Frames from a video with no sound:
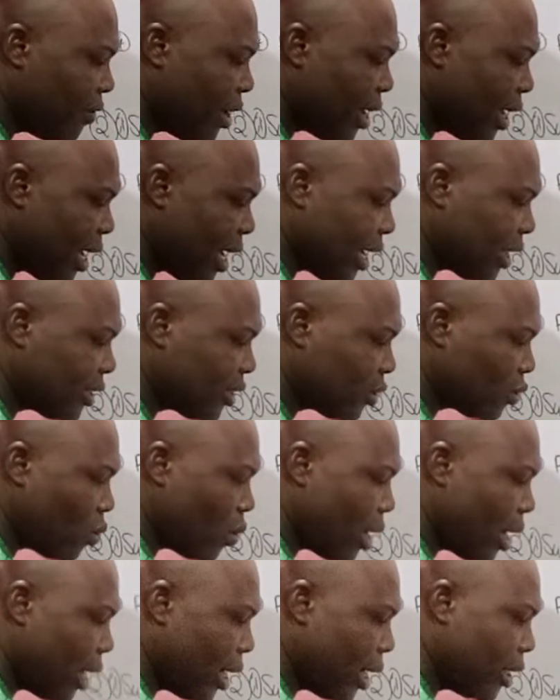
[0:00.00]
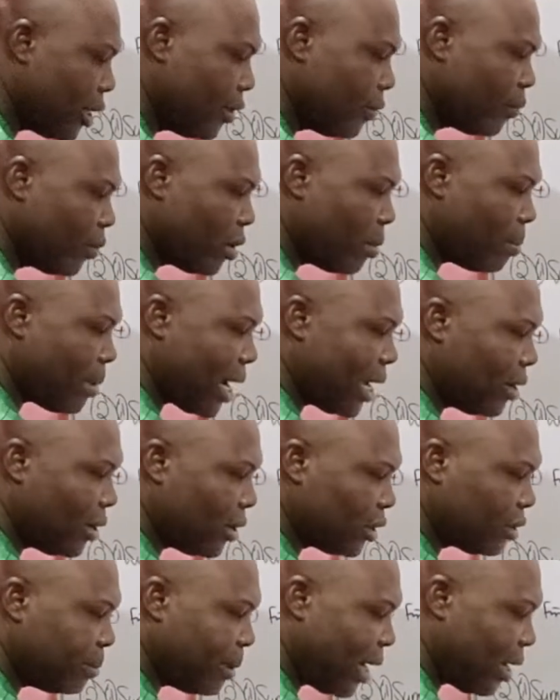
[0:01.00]
x squared minus
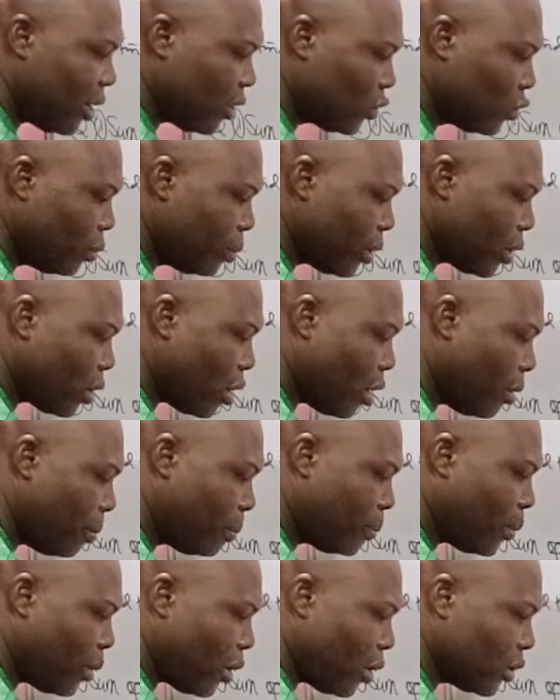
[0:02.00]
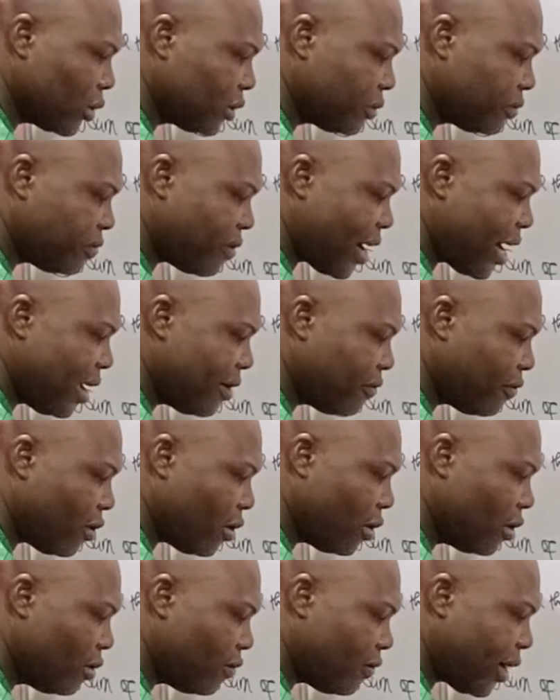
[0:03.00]
minus will become plus 5 all
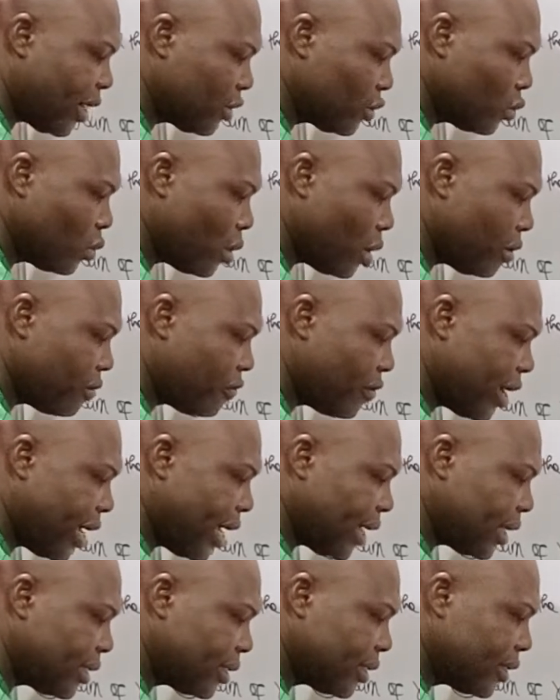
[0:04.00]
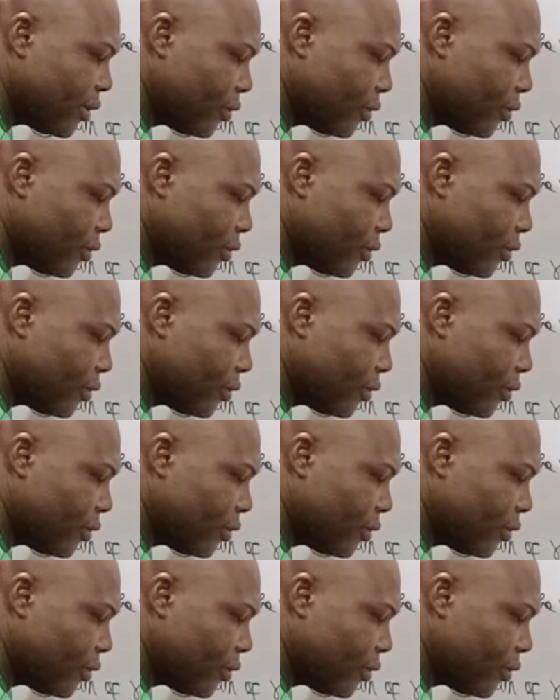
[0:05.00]
over 12x